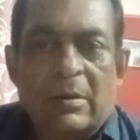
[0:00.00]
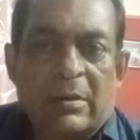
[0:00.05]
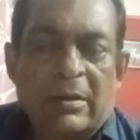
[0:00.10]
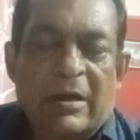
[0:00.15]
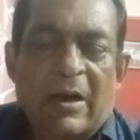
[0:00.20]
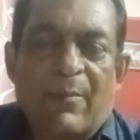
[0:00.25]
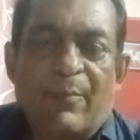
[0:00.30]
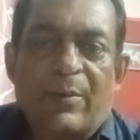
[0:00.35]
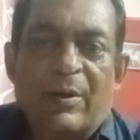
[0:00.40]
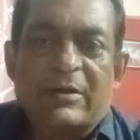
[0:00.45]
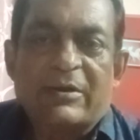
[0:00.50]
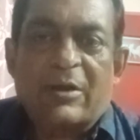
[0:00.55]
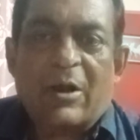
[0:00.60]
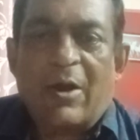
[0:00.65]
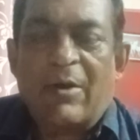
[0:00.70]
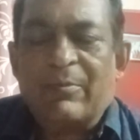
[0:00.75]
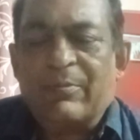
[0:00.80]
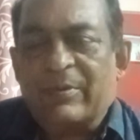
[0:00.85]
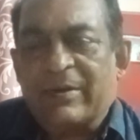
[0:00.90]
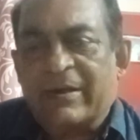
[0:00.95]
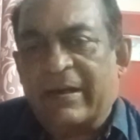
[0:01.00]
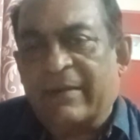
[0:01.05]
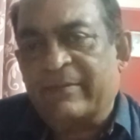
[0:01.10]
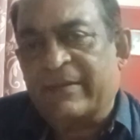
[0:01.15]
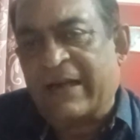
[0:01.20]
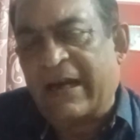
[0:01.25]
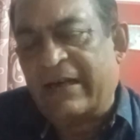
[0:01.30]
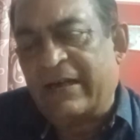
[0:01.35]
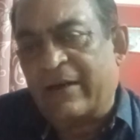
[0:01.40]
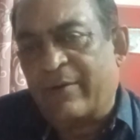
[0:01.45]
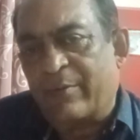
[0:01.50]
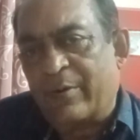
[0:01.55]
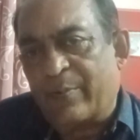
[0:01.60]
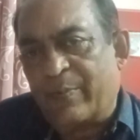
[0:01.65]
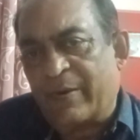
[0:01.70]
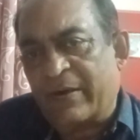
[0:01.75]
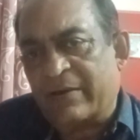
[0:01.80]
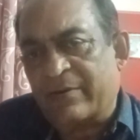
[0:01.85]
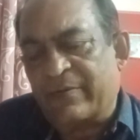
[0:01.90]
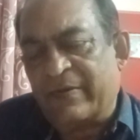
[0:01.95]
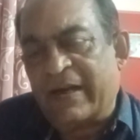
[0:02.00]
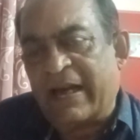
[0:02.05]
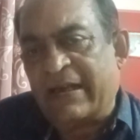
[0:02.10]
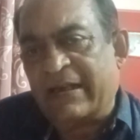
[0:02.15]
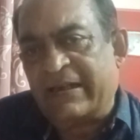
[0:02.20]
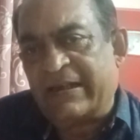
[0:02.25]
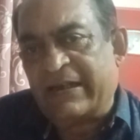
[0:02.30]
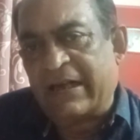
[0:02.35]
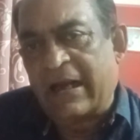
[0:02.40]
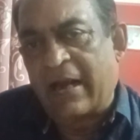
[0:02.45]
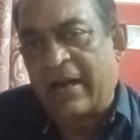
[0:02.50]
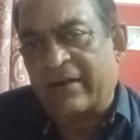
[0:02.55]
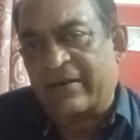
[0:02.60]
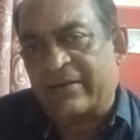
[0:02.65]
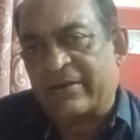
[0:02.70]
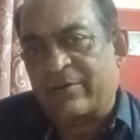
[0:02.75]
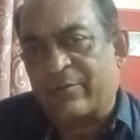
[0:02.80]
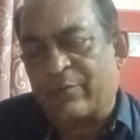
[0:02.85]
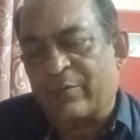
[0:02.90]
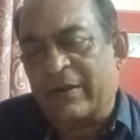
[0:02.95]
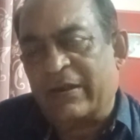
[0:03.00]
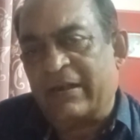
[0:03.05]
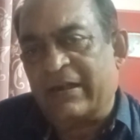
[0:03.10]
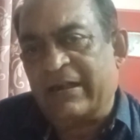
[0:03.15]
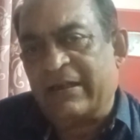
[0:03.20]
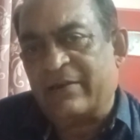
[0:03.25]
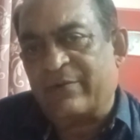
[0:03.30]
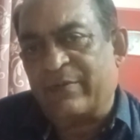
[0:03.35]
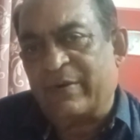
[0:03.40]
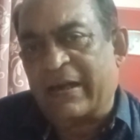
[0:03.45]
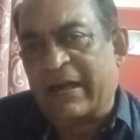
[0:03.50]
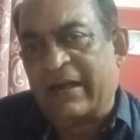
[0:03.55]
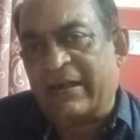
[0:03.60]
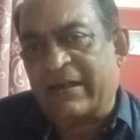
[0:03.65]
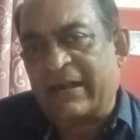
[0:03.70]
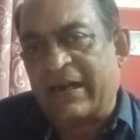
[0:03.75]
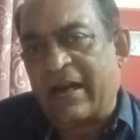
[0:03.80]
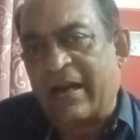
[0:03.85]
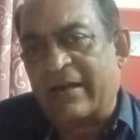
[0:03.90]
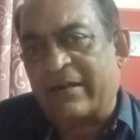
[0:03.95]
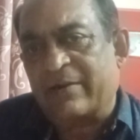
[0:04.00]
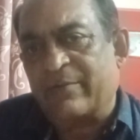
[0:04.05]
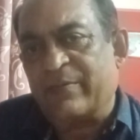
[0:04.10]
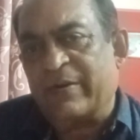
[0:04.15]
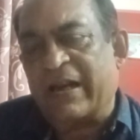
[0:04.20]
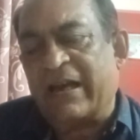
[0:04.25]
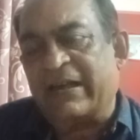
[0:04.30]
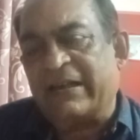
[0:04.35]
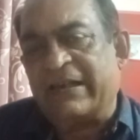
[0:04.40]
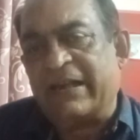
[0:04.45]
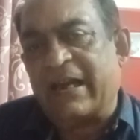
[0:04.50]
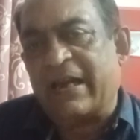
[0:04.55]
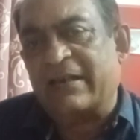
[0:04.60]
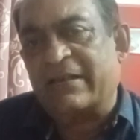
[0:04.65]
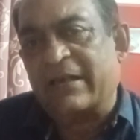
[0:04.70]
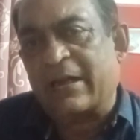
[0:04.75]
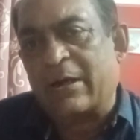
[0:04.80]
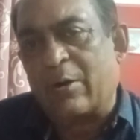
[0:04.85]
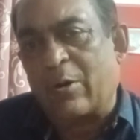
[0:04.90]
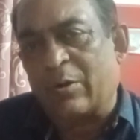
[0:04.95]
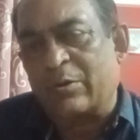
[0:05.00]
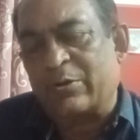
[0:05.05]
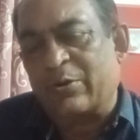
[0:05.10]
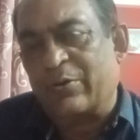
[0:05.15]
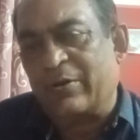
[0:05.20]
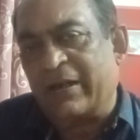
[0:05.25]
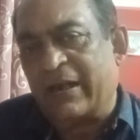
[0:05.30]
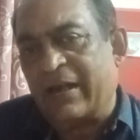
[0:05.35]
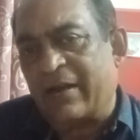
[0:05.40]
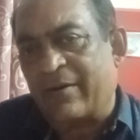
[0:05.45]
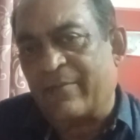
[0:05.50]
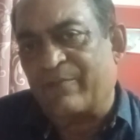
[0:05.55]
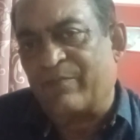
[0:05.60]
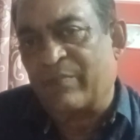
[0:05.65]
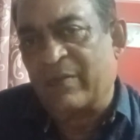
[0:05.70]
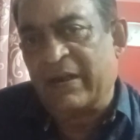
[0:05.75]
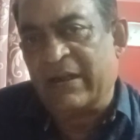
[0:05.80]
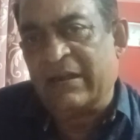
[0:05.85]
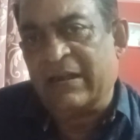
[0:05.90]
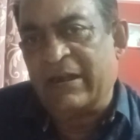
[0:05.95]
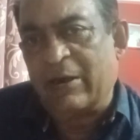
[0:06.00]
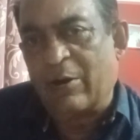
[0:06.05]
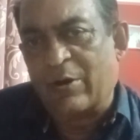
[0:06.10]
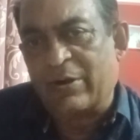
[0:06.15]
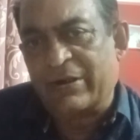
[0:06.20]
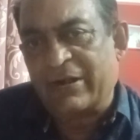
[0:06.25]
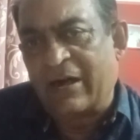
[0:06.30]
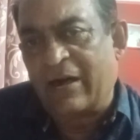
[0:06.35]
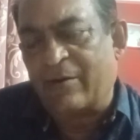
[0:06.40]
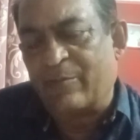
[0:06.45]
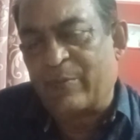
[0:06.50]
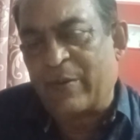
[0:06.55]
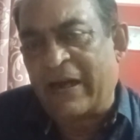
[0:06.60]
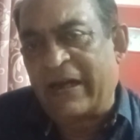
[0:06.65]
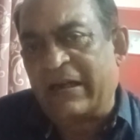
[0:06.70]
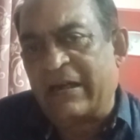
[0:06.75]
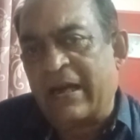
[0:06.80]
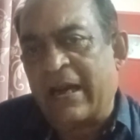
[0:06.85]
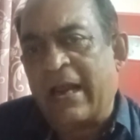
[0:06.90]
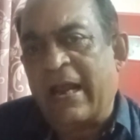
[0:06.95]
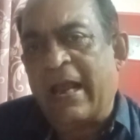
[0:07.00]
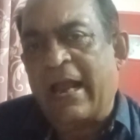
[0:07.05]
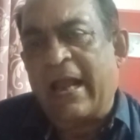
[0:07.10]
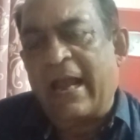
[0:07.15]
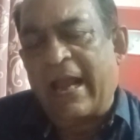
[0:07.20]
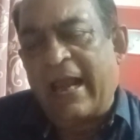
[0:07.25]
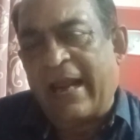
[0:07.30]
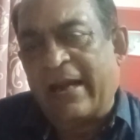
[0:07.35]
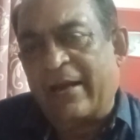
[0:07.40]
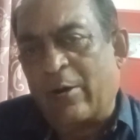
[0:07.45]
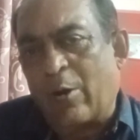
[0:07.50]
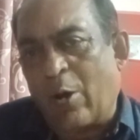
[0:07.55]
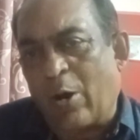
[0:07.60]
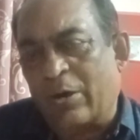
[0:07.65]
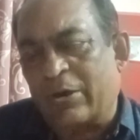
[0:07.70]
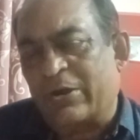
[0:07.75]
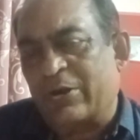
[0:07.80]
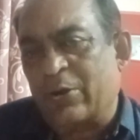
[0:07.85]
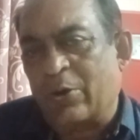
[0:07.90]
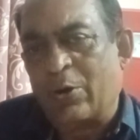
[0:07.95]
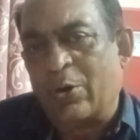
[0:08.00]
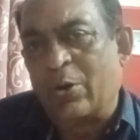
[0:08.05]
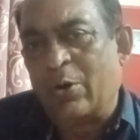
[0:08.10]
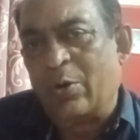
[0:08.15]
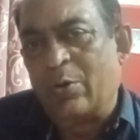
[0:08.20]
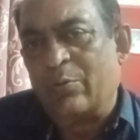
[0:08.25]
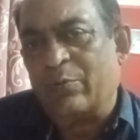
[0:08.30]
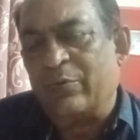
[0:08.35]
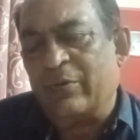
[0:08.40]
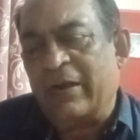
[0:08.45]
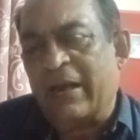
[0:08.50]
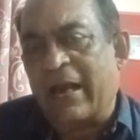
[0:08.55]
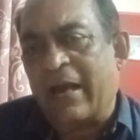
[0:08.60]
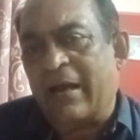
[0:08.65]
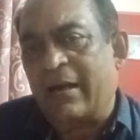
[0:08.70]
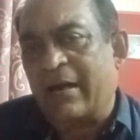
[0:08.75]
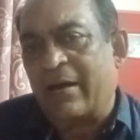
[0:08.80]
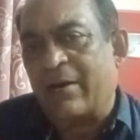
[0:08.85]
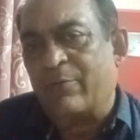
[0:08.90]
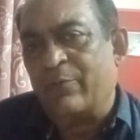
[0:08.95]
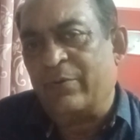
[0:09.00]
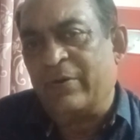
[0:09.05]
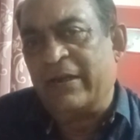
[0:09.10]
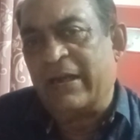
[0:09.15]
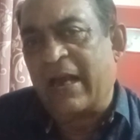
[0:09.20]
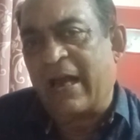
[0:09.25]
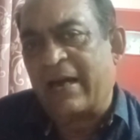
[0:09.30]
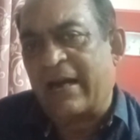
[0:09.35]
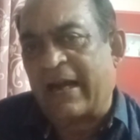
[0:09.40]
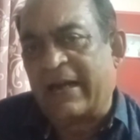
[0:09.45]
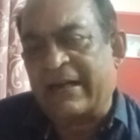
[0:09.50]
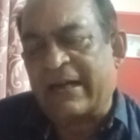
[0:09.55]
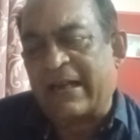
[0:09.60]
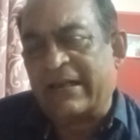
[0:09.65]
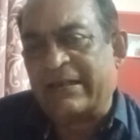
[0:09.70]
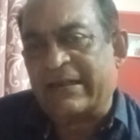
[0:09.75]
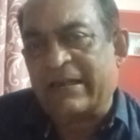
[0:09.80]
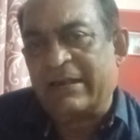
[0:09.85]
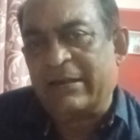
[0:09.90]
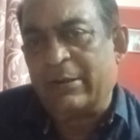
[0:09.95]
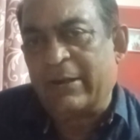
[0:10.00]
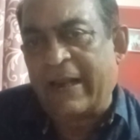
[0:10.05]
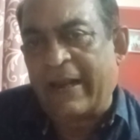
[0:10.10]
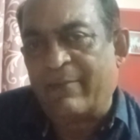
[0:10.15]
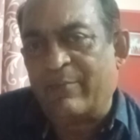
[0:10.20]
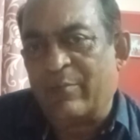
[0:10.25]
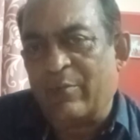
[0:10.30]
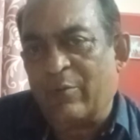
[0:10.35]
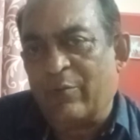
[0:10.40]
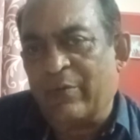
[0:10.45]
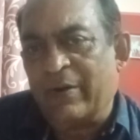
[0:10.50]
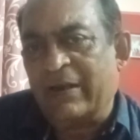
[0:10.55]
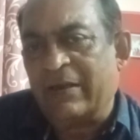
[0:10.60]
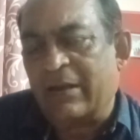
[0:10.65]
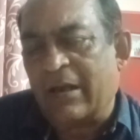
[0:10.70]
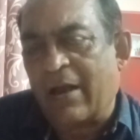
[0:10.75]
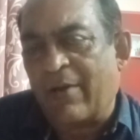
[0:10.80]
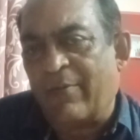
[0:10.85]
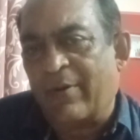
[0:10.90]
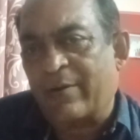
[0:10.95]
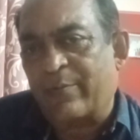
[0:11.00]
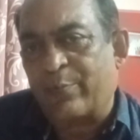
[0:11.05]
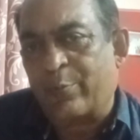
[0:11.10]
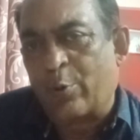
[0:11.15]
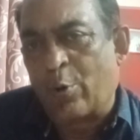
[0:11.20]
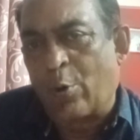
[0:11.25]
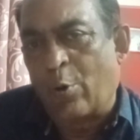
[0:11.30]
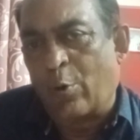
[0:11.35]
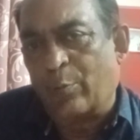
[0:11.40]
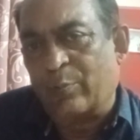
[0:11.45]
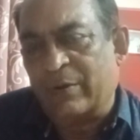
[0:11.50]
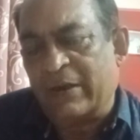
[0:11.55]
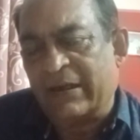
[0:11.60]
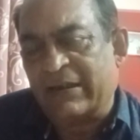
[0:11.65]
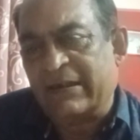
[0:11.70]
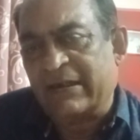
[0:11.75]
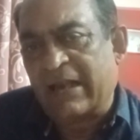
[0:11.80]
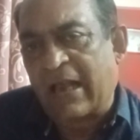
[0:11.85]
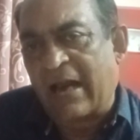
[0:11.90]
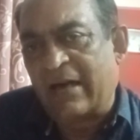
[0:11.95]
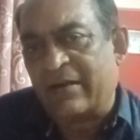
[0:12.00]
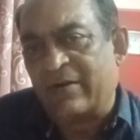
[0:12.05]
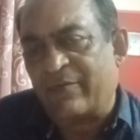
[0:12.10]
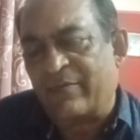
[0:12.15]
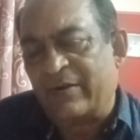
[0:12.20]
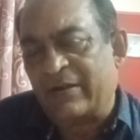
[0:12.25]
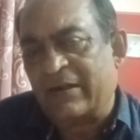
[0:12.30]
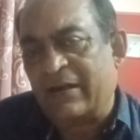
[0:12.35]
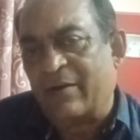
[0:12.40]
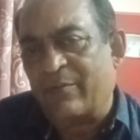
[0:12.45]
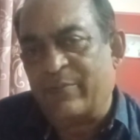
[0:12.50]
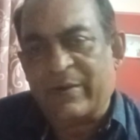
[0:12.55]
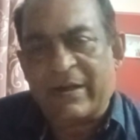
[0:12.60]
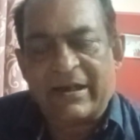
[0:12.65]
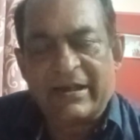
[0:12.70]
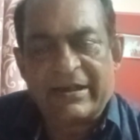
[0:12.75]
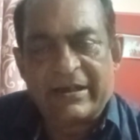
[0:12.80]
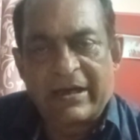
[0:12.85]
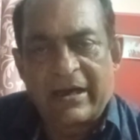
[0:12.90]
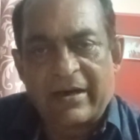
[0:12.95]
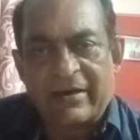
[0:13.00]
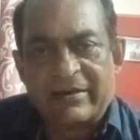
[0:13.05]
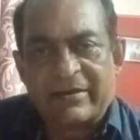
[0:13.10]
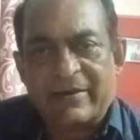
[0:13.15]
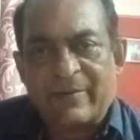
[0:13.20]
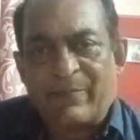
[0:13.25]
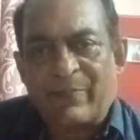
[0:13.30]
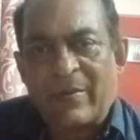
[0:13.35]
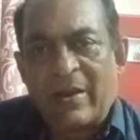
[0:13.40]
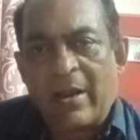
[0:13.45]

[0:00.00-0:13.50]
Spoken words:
numbers of tandem repeats, VNTRs. With these VNTRs are also there in the original plate, and also we are attaching them with our probe, that is artificial VNTRs.